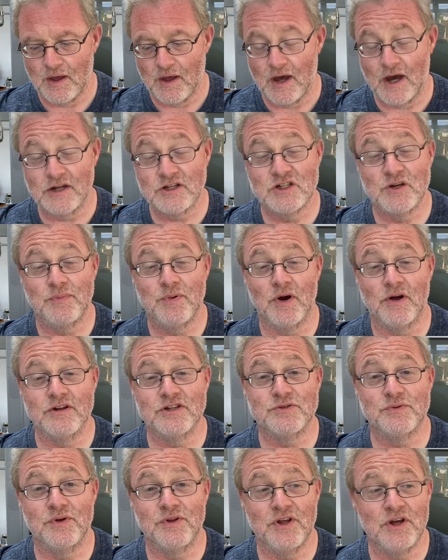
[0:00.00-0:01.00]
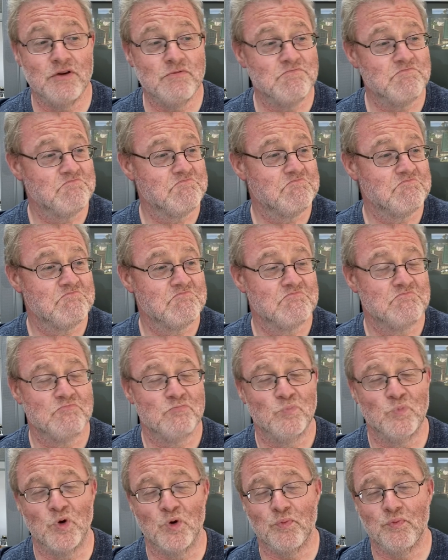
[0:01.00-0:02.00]
And to be honest with you,
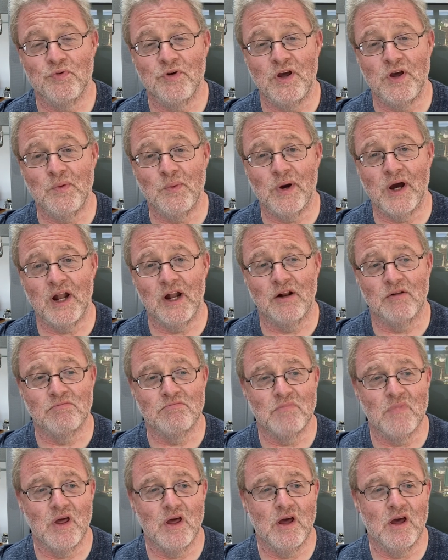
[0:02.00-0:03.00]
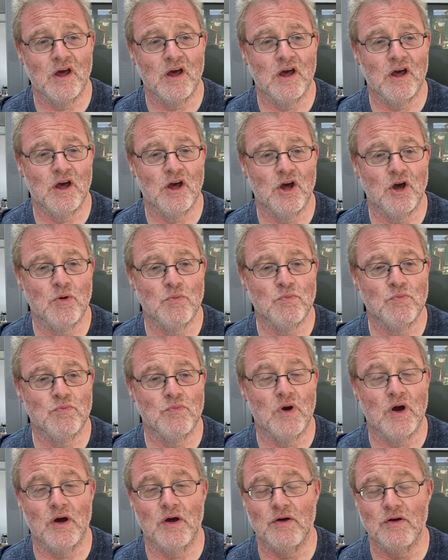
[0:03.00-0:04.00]
we're pretty well.
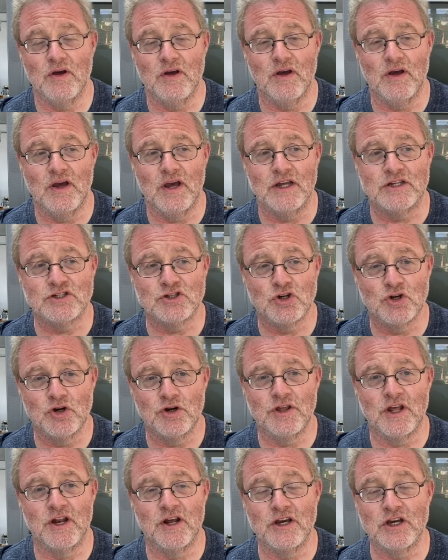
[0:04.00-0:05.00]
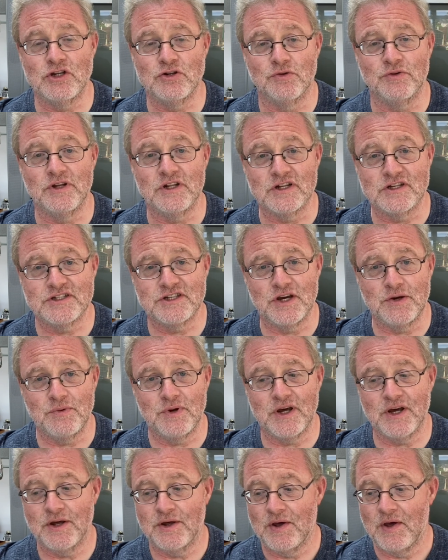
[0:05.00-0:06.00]
Um, it's good in that you don't need a
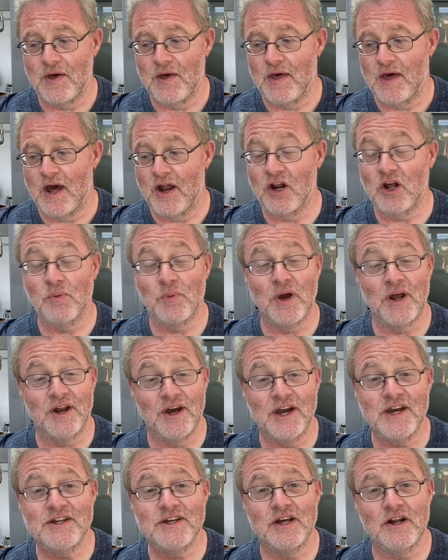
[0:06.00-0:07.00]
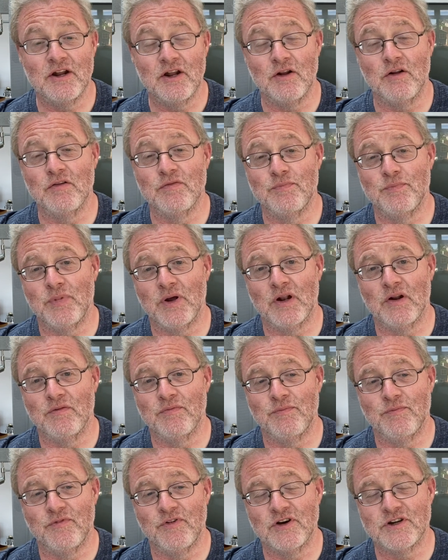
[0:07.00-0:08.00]
tuner. I think it'll be an ideal little bit
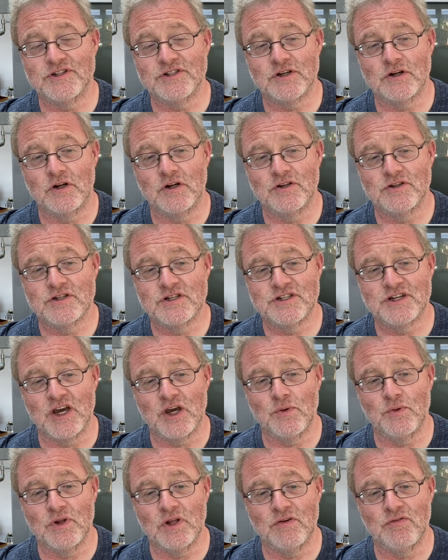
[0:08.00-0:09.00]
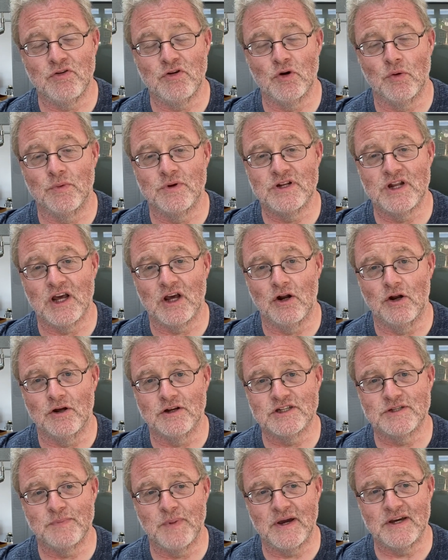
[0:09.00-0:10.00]
of vertical to take with you if you don't want to take a lot
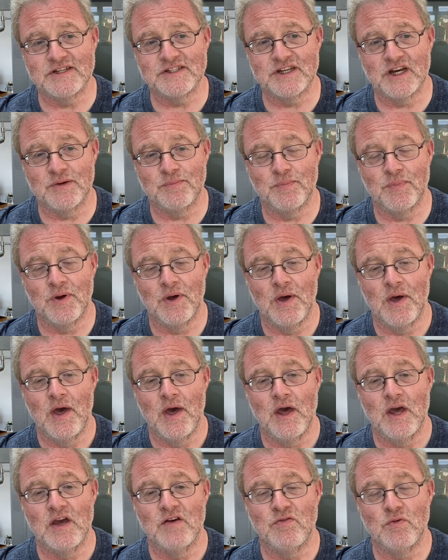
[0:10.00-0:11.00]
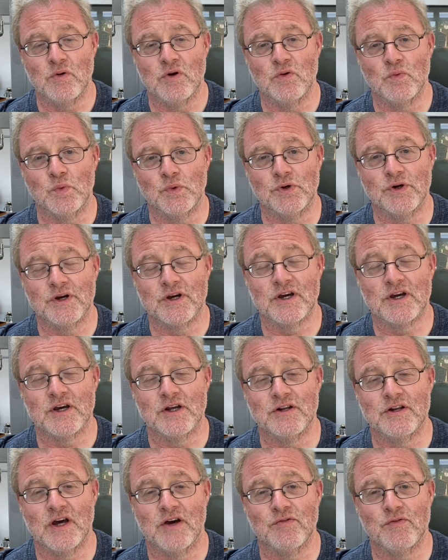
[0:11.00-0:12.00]
of space up. If you want to work
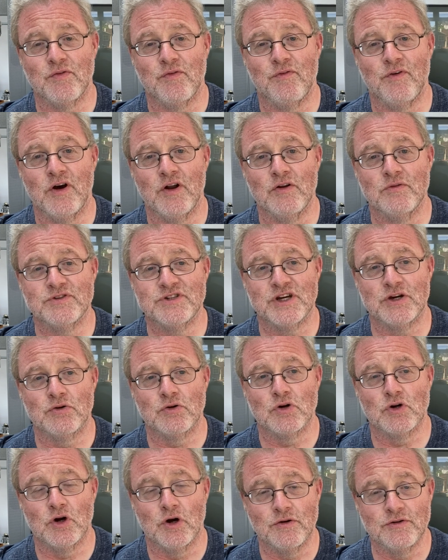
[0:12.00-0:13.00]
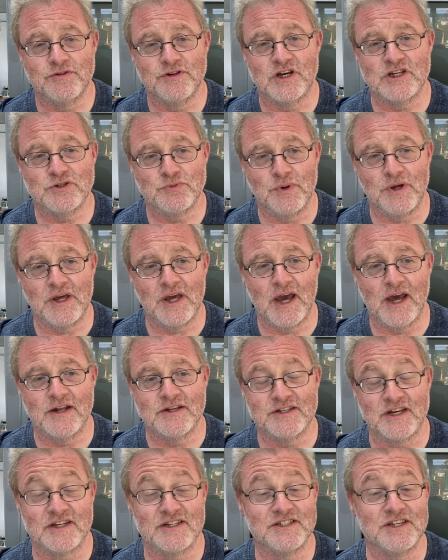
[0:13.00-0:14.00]
and have fun, say on contest
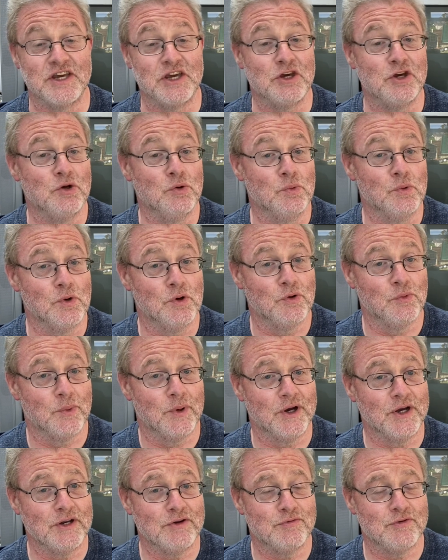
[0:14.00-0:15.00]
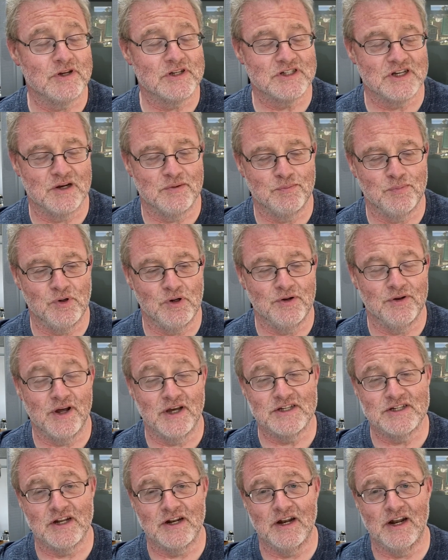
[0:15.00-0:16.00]
weekends, like C Q Worldwide, for example,
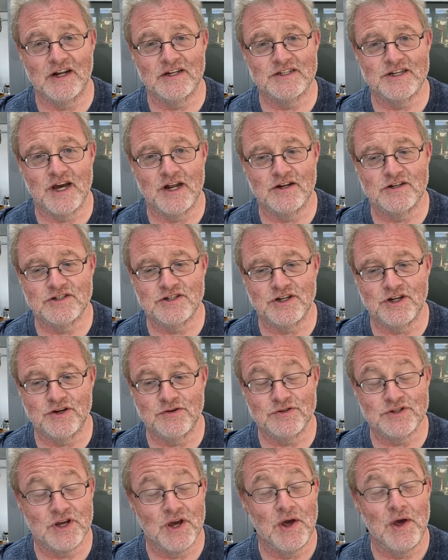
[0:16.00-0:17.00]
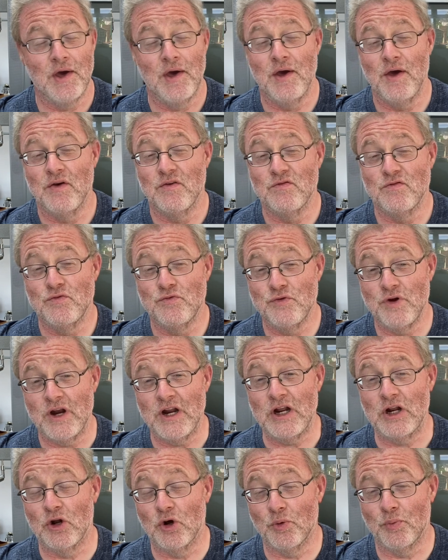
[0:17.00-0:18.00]
nice little antenna to use.
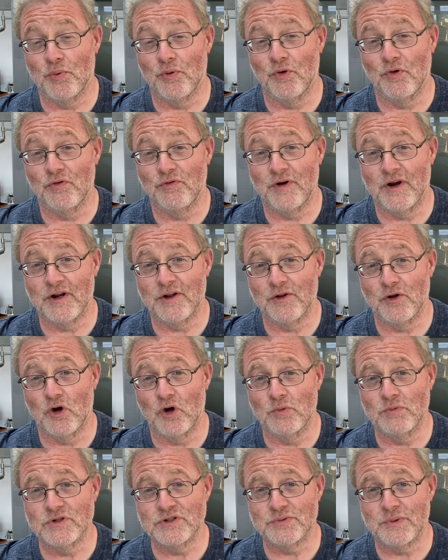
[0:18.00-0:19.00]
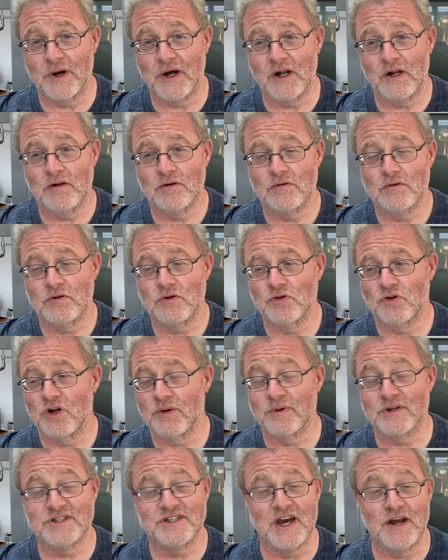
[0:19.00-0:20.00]
Really low profile at home as well. Only
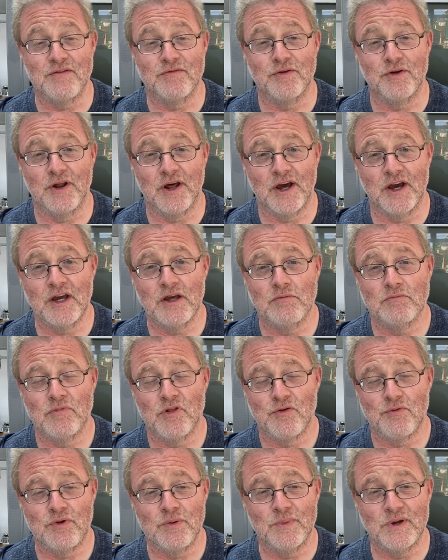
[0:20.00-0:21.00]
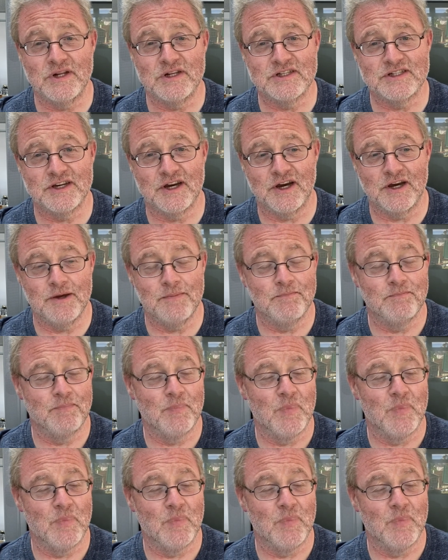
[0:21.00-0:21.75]
about ten foot high, three meters high.